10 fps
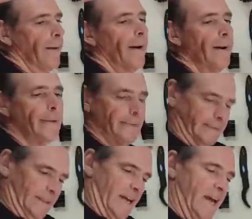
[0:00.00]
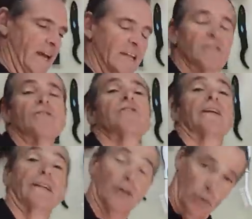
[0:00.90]
Yeah. And just
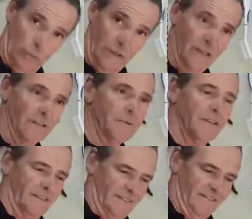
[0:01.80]
let it cool down a bit.